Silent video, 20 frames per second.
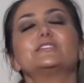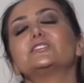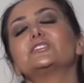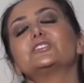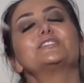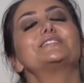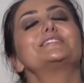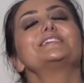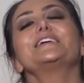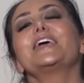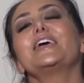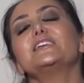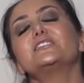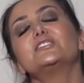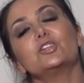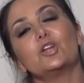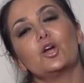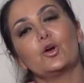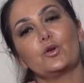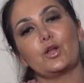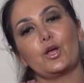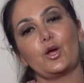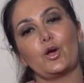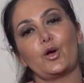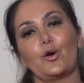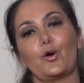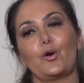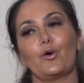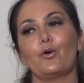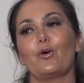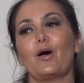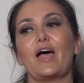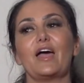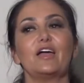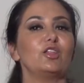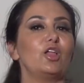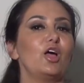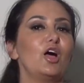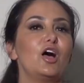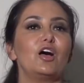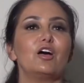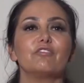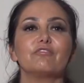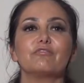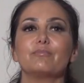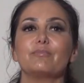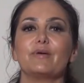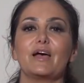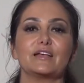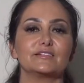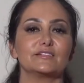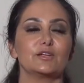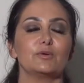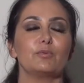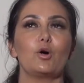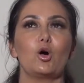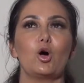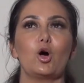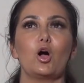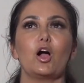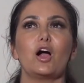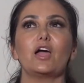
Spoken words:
just in case you don't know, I love basketball.